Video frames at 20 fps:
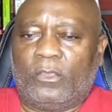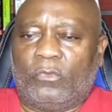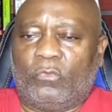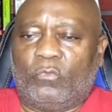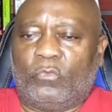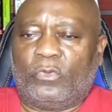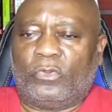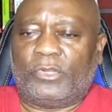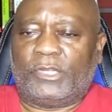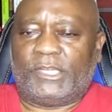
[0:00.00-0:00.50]

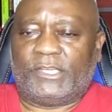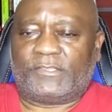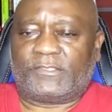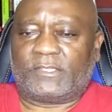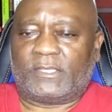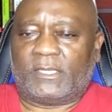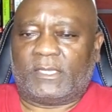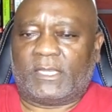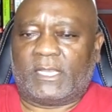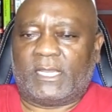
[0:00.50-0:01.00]
One
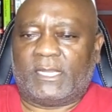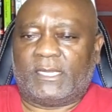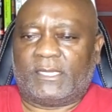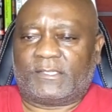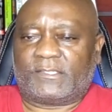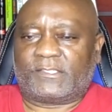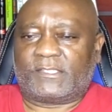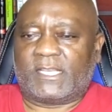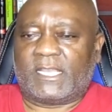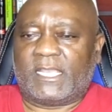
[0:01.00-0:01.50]
is an
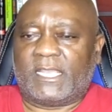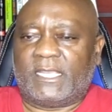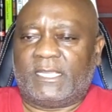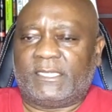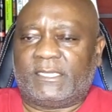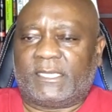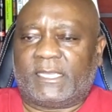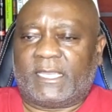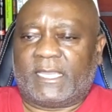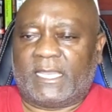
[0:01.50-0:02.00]

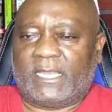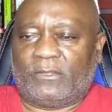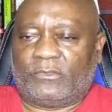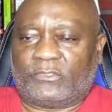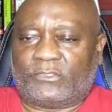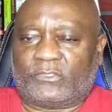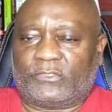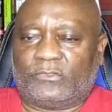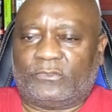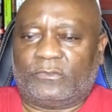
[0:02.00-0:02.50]
assigned
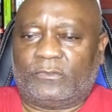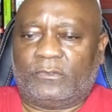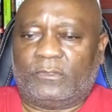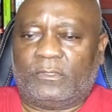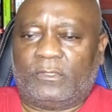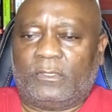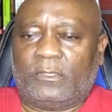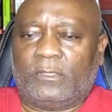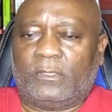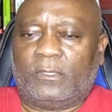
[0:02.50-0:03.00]
counsel.
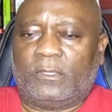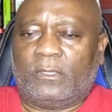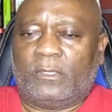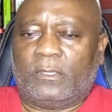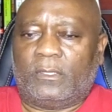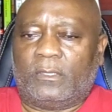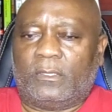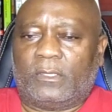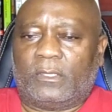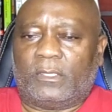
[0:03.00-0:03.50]

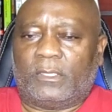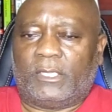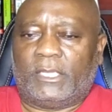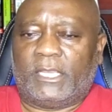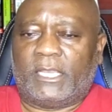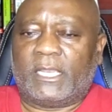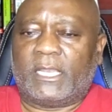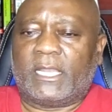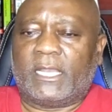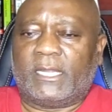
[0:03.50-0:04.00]

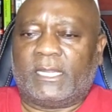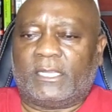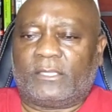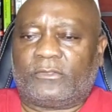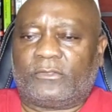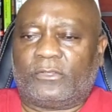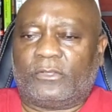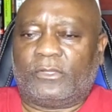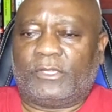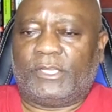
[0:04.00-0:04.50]
Here, an
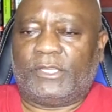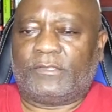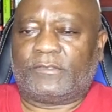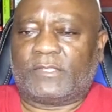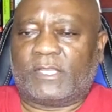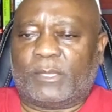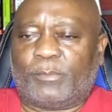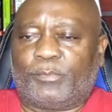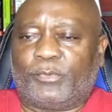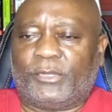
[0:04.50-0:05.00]
attorney is
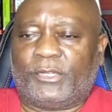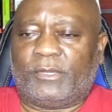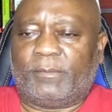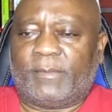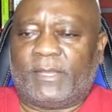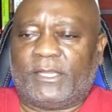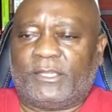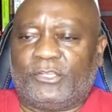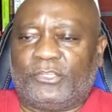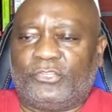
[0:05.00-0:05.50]
appointed
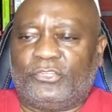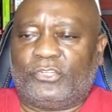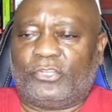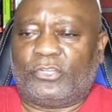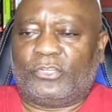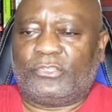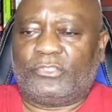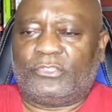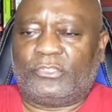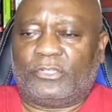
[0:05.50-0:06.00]
by the
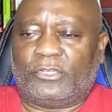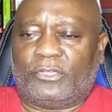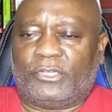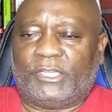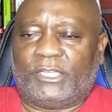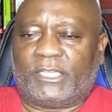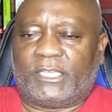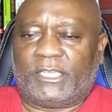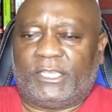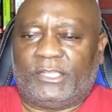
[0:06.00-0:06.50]
judge on
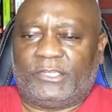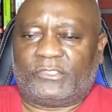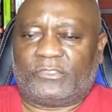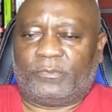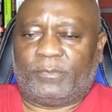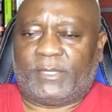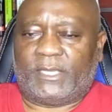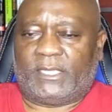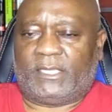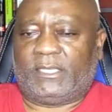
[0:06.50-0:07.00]
a
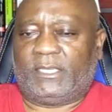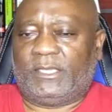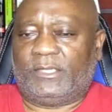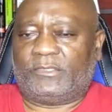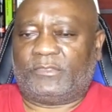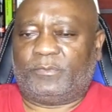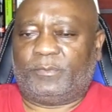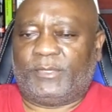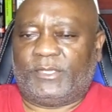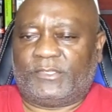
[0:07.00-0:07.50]

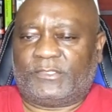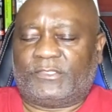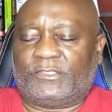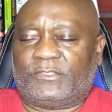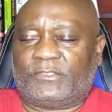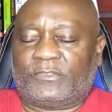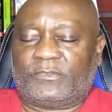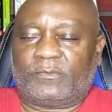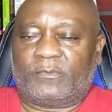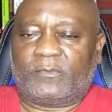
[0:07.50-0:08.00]
case-by-case
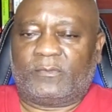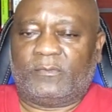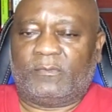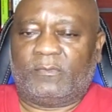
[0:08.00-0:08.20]
basis.